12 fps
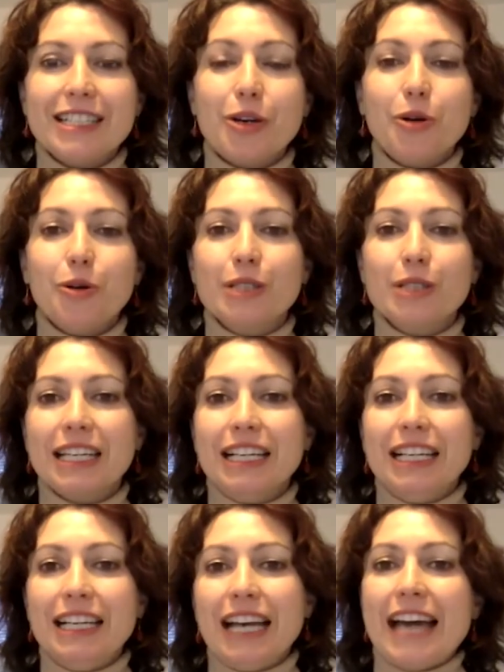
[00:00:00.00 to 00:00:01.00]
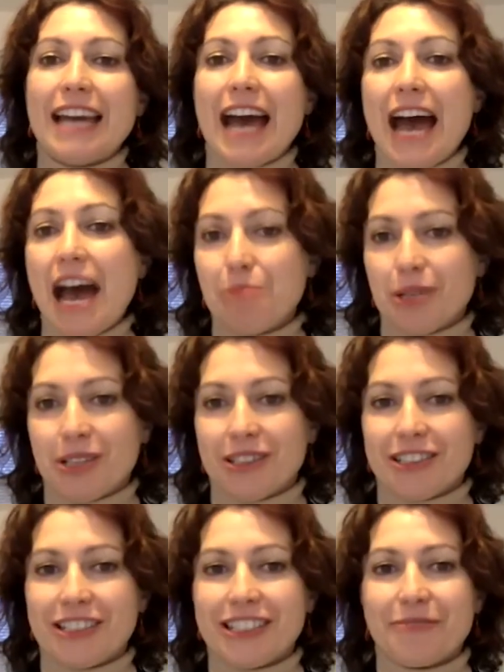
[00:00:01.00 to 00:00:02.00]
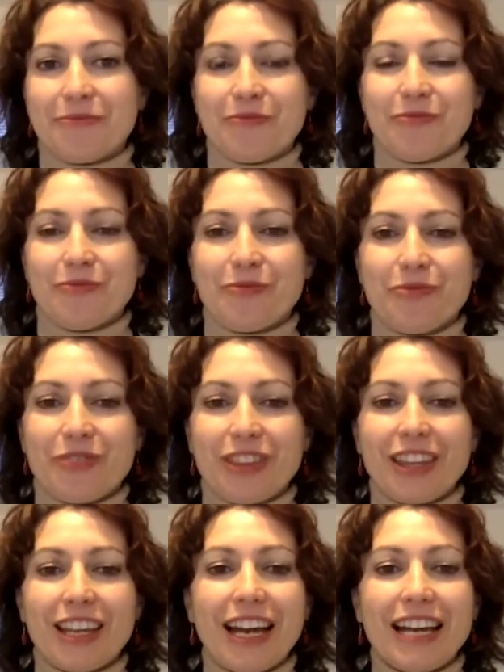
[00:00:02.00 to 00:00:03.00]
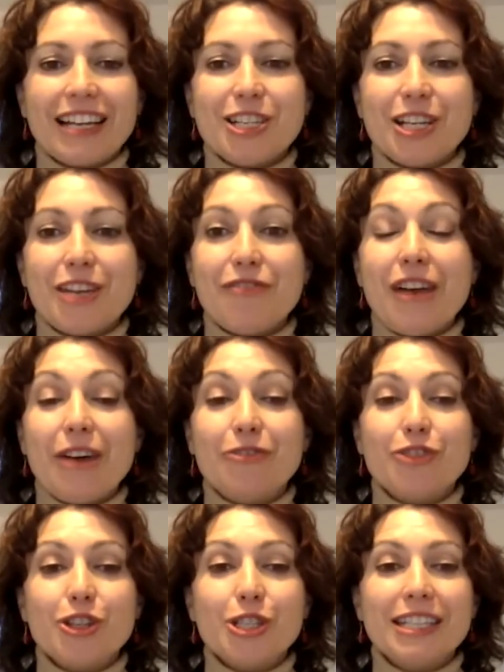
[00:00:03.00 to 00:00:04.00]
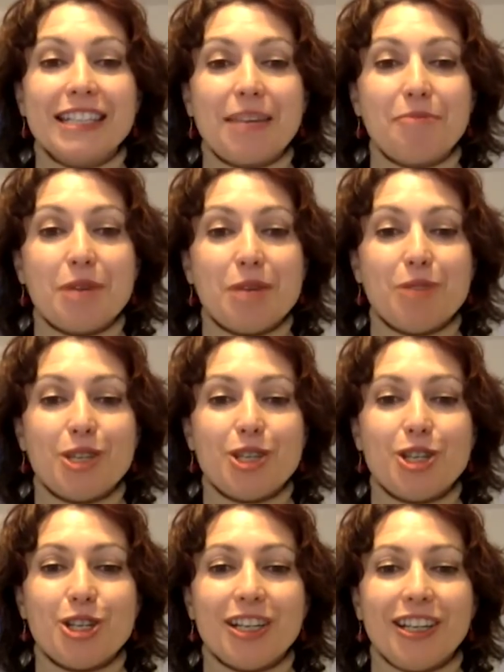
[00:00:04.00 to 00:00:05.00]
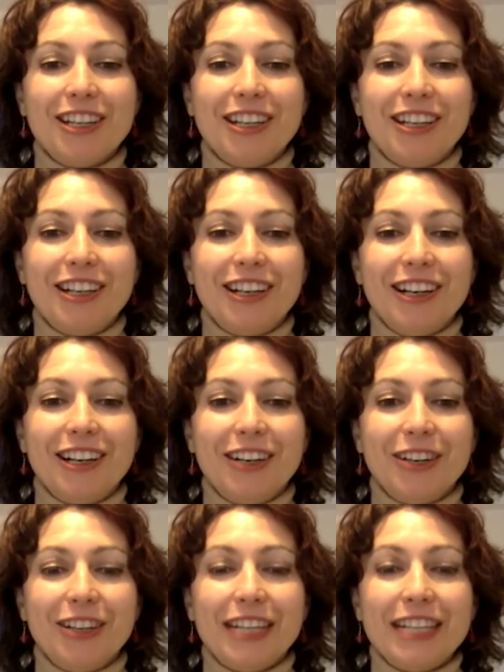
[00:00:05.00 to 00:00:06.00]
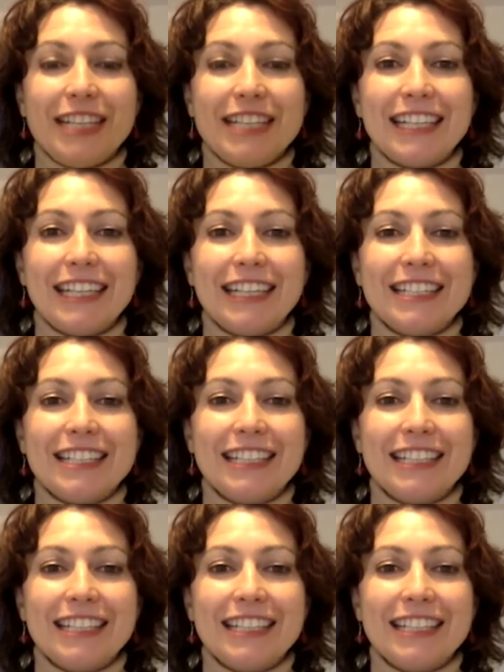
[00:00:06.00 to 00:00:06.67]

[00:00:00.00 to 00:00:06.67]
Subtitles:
called an abacus. I actually found just the same image on the internet,